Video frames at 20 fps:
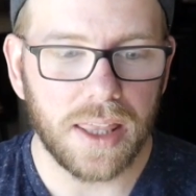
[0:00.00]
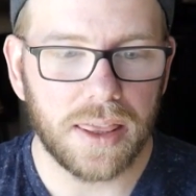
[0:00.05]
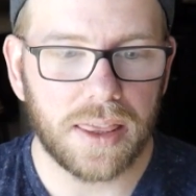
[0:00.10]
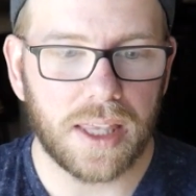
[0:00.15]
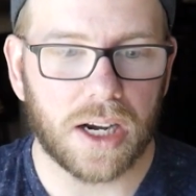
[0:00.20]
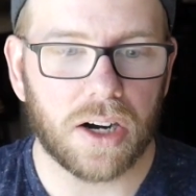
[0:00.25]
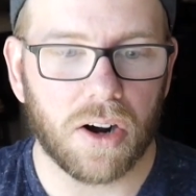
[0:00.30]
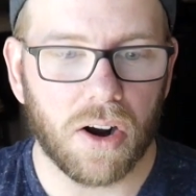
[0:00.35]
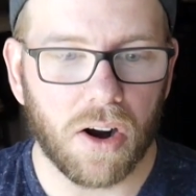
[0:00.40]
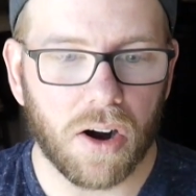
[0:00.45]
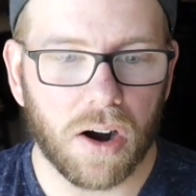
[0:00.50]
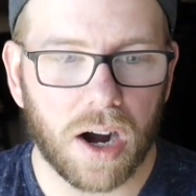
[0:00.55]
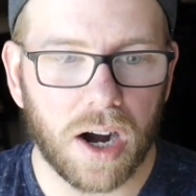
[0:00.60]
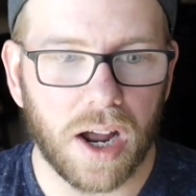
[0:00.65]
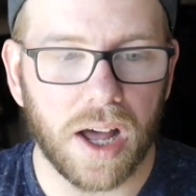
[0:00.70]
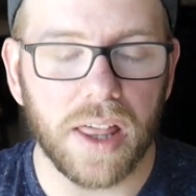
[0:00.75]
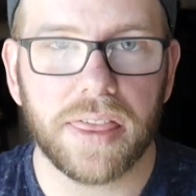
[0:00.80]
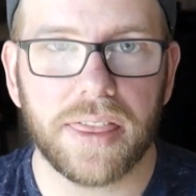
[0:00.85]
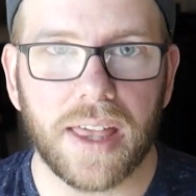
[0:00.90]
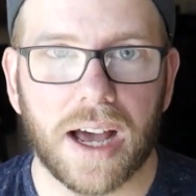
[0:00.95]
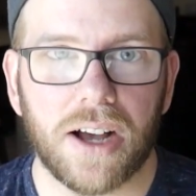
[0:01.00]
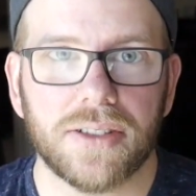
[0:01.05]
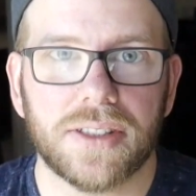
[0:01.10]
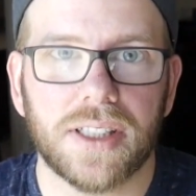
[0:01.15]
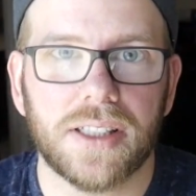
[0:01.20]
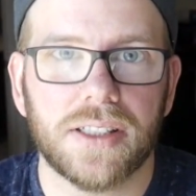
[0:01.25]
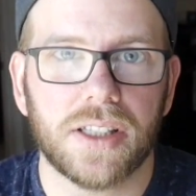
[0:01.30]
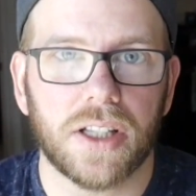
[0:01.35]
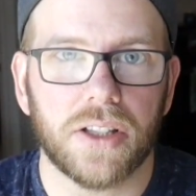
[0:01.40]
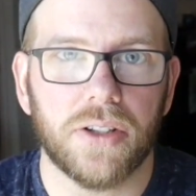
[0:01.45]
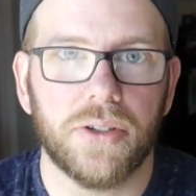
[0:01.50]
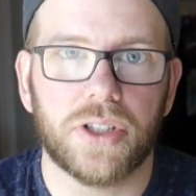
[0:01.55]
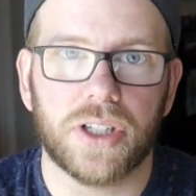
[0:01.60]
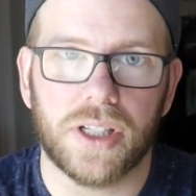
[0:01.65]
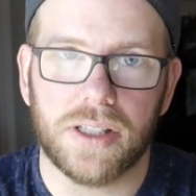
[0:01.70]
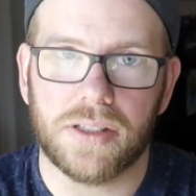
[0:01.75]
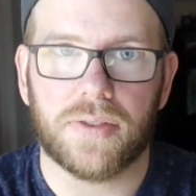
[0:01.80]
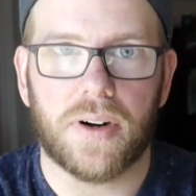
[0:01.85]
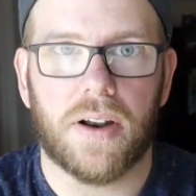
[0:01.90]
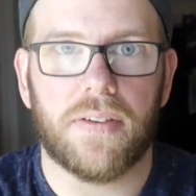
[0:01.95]
there are a thousand
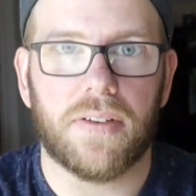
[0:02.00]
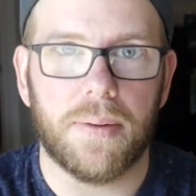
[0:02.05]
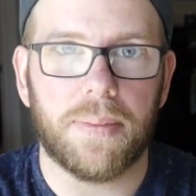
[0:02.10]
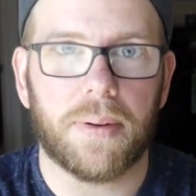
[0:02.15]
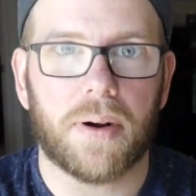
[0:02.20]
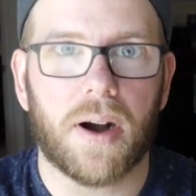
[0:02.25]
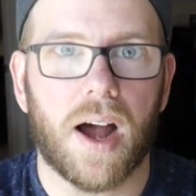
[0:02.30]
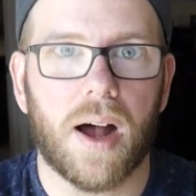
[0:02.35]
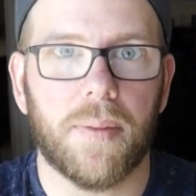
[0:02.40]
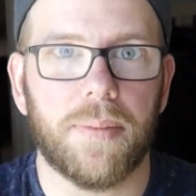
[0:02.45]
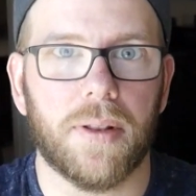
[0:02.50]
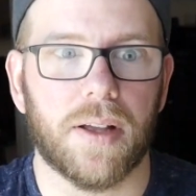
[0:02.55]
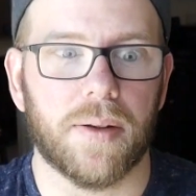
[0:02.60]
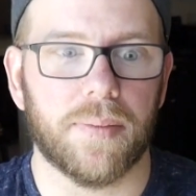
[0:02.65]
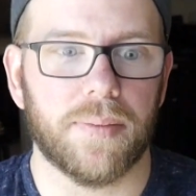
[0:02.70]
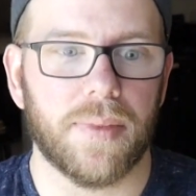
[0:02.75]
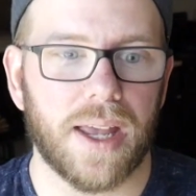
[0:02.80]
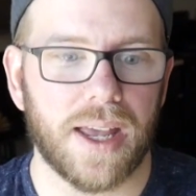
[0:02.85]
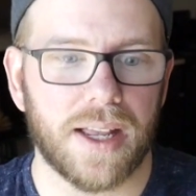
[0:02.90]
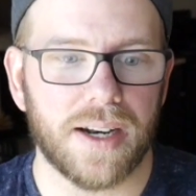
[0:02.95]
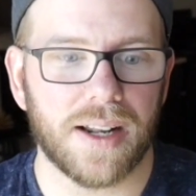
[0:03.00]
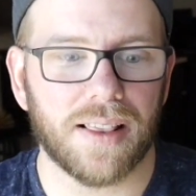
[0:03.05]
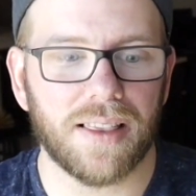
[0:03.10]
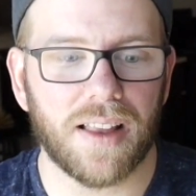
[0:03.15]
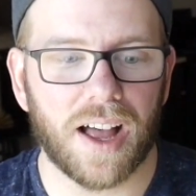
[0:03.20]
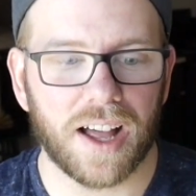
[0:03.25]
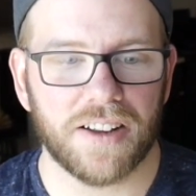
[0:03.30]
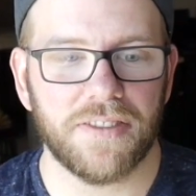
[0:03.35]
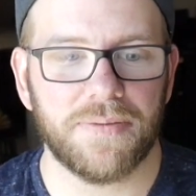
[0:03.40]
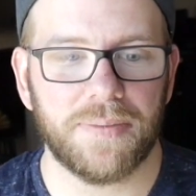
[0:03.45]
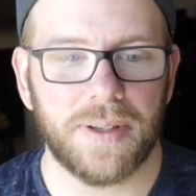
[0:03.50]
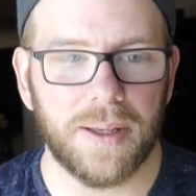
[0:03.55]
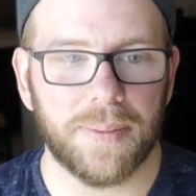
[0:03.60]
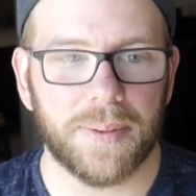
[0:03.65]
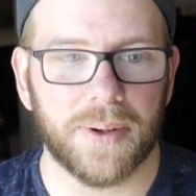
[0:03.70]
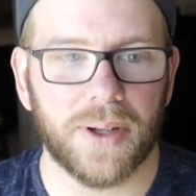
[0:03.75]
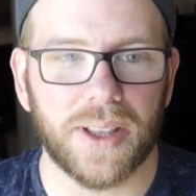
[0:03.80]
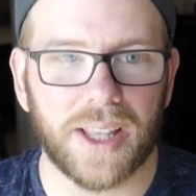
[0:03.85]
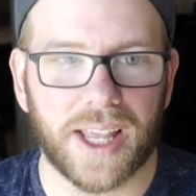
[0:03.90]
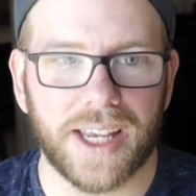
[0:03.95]
solutions for every problem, and a lot of
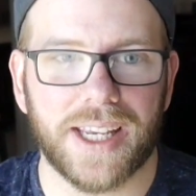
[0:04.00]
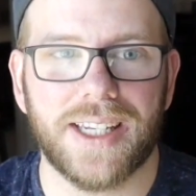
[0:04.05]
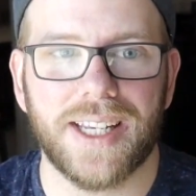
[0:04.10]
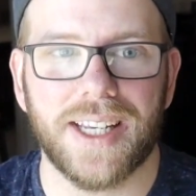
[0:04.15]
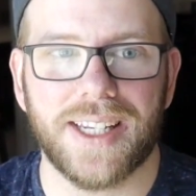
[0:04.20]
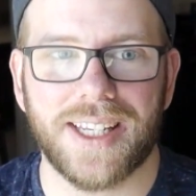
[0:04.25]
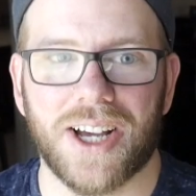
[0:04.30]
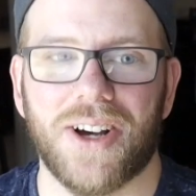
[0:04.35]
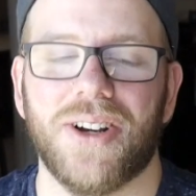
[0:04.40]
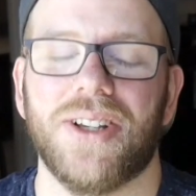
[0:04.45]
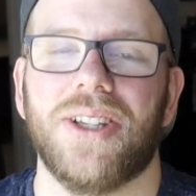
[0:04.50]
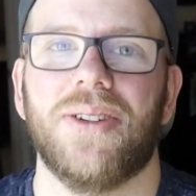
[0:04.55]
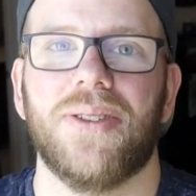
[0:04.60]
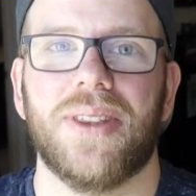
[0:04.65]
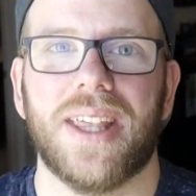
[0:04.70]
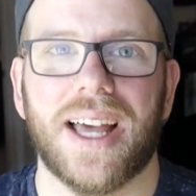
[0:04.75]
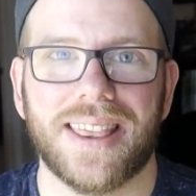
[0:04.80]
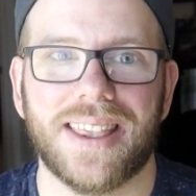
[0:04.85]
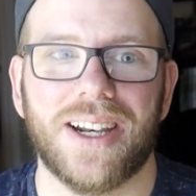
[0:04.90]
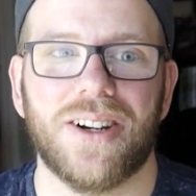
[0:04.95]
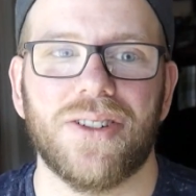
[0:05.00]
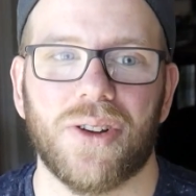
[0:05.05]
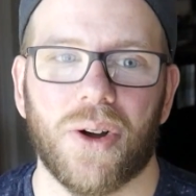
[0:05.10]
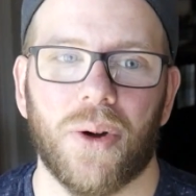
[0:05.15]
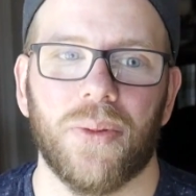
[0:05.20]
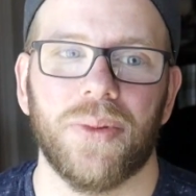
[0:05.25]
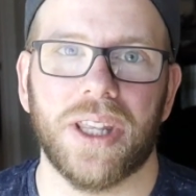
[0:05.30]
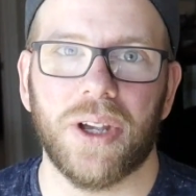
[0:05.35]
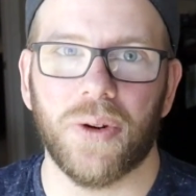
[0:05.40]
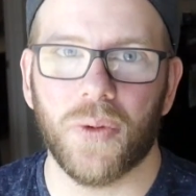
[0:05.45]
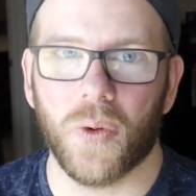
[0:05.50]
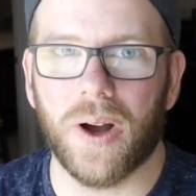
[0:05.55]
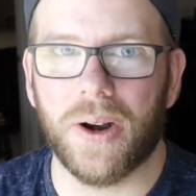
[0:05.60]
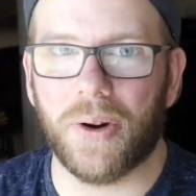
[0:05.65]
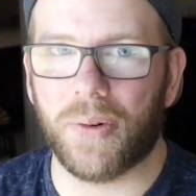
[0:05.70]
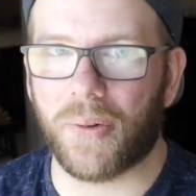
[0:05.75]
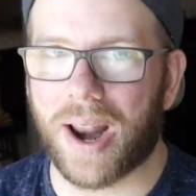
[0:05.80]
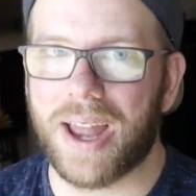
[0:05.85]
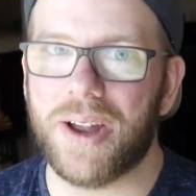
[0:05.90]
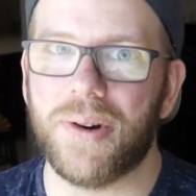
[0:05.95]
people like to tell you that there's only
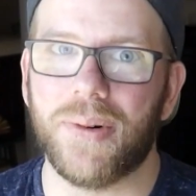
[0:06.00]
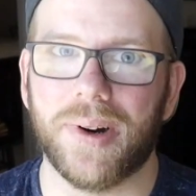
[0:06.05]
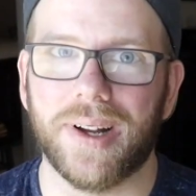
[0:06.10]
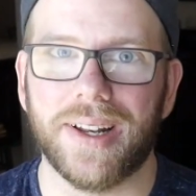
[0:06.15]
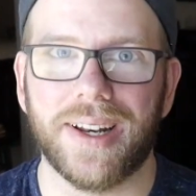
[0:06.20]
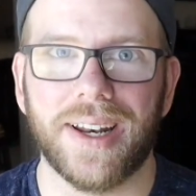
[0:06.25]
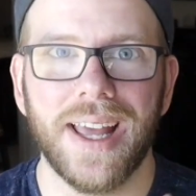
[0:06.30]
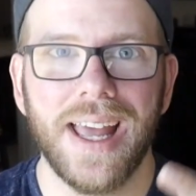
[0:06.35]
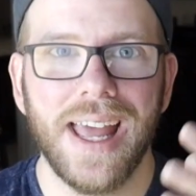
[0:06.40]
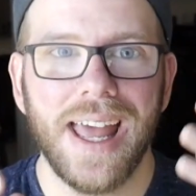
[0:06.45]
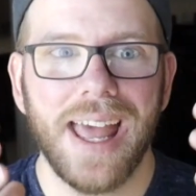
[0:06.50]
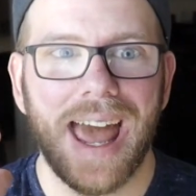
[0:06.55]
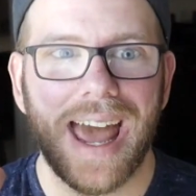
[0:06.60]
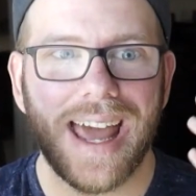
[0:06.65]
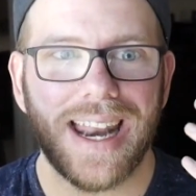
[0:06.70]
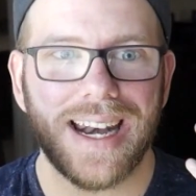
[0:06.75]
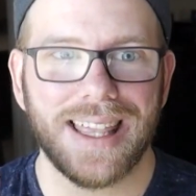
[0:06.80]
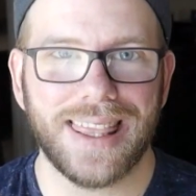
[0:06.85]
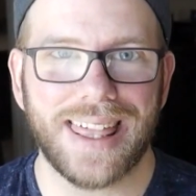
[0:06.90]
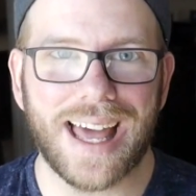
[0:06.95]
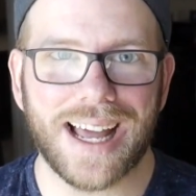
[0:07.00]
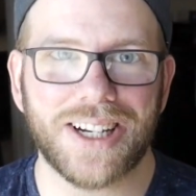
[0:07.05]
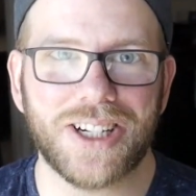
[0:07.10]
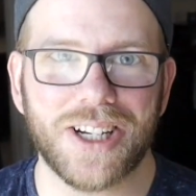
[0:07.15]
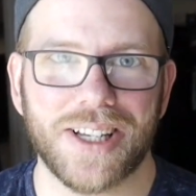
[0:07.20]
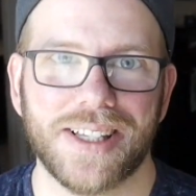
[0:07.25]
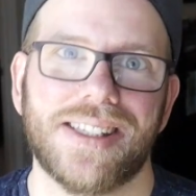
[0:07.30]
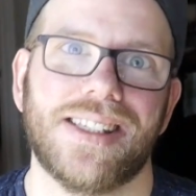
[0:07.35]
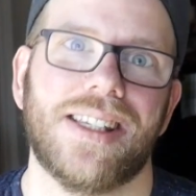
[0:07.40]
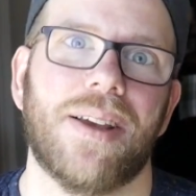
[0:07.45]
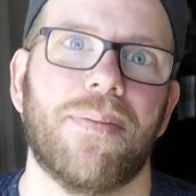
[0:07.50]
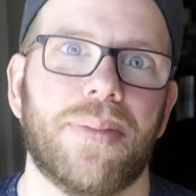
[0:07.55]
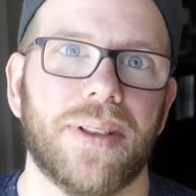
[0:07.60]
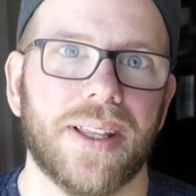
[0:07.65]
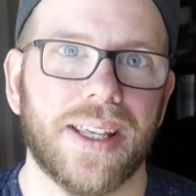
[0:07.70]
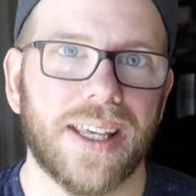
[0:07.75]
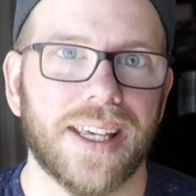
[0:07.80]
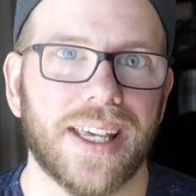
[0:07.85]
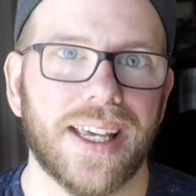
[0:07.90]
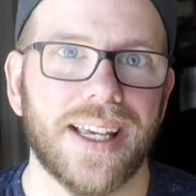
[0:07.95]
one right one, and that just
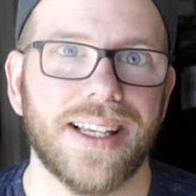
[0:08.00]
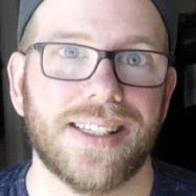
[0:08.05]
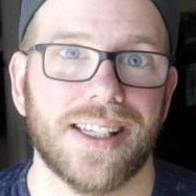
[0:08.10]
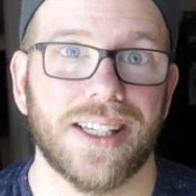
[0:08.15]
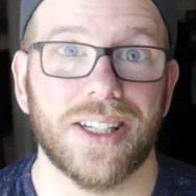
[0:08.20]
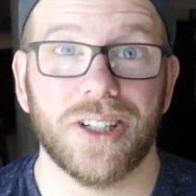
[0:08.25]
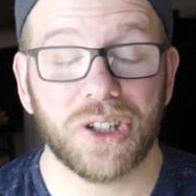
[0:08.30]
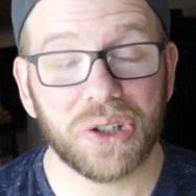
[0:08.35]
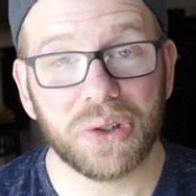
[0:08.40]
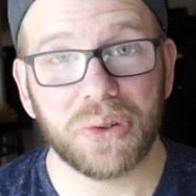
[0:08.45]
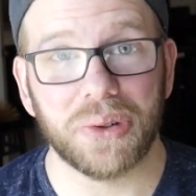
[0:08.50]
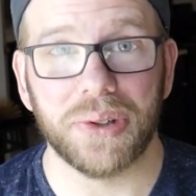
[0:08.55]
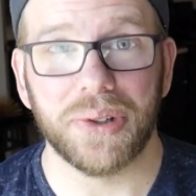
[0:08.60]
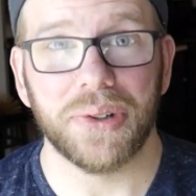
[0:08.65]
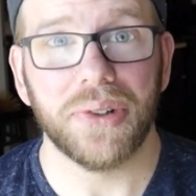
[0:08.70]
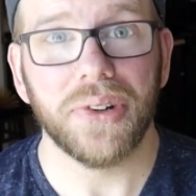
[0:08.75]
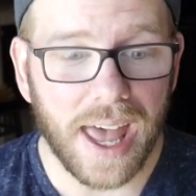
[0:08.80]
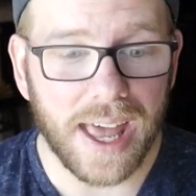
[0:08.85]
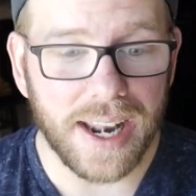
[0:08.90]
simply isn't true.